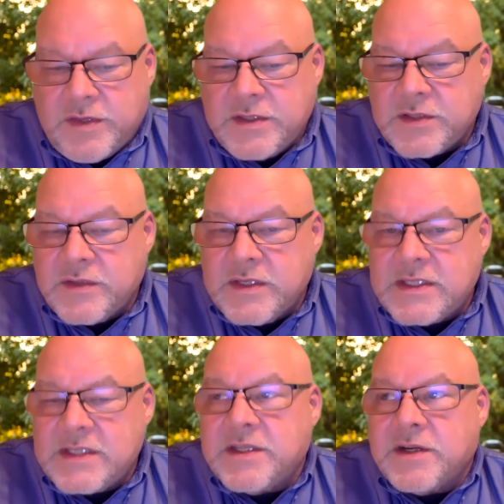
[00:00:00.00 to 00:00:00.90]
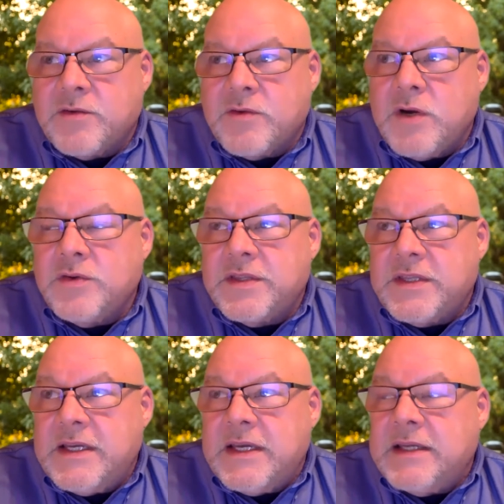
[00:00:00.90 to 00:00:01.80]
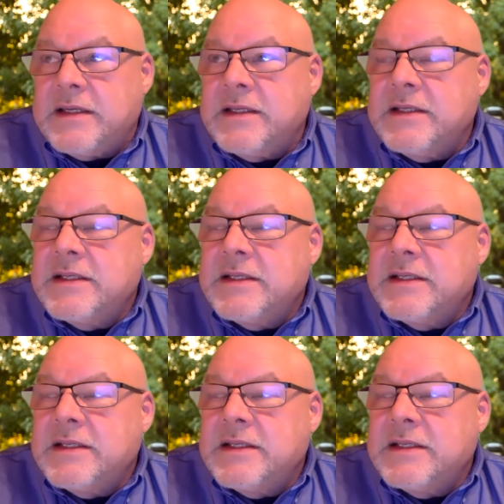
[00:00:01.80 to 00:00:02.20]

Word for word: So this is the growth in